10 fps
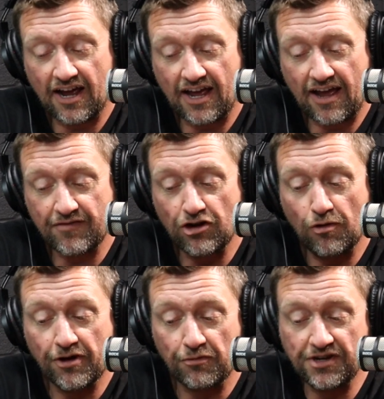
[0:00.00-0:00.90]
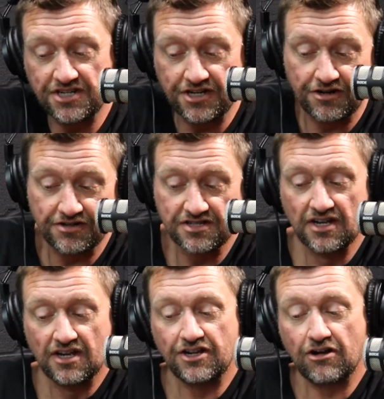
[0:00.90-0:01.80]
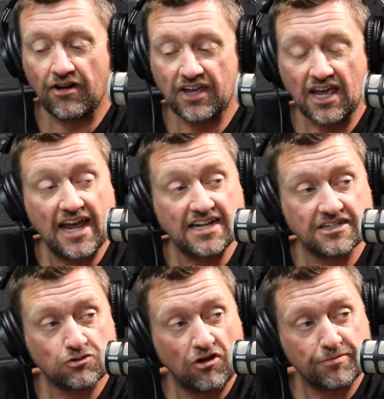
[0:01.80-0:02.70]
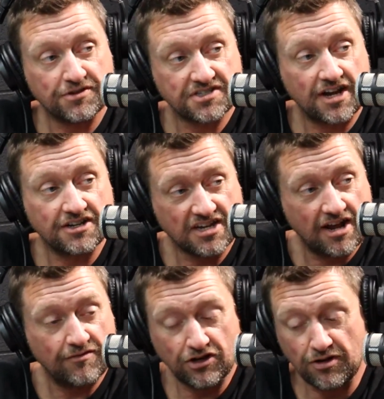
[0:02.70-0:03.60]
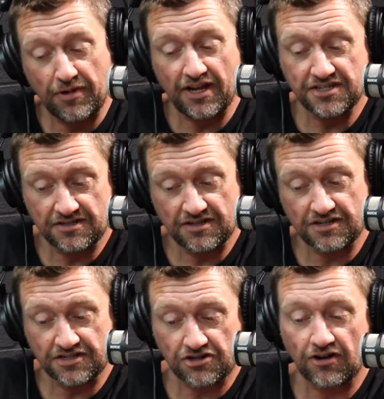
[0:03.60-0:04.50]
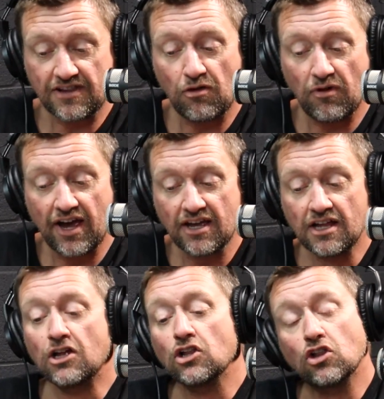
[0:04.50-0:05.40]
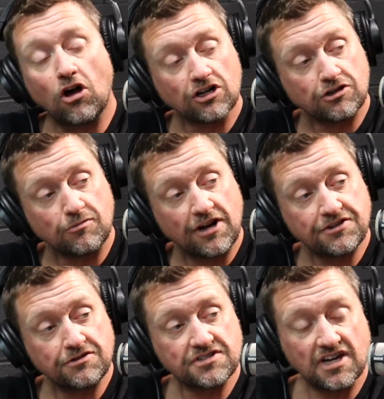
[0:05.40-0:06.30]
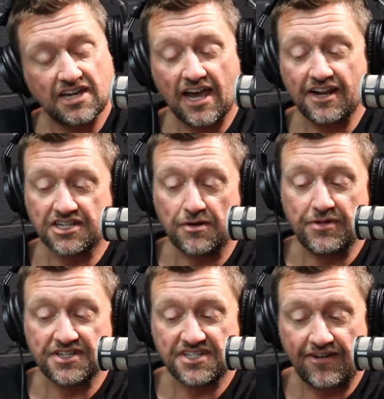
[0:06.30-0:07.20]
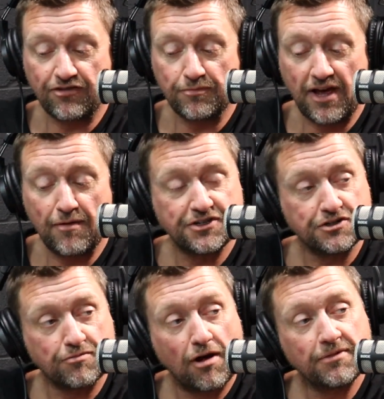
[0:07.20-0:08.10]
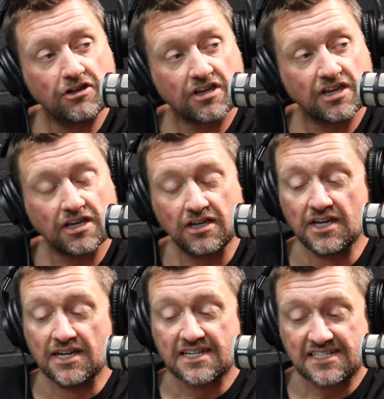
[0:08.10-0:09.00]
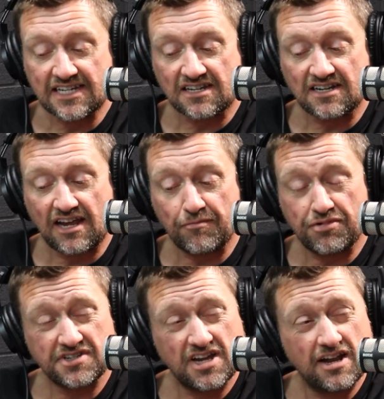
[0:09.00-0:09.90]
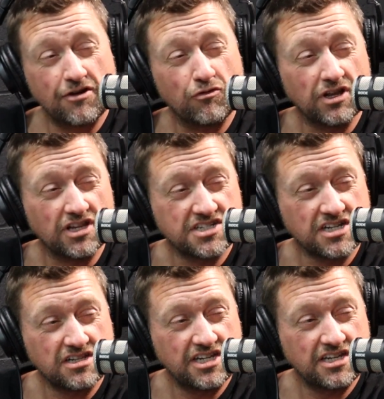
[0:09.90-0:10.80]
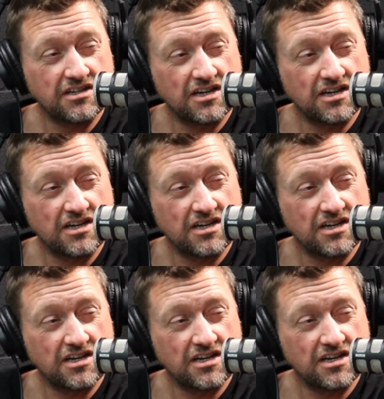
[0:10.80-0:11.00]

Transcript: haven't known, but in recent years, I think 8 to 12% is kind of a good base to start that way. Long-term rentals, again, it's going to be a safer bet, but you're probably looking 6 to 10%, and realistically,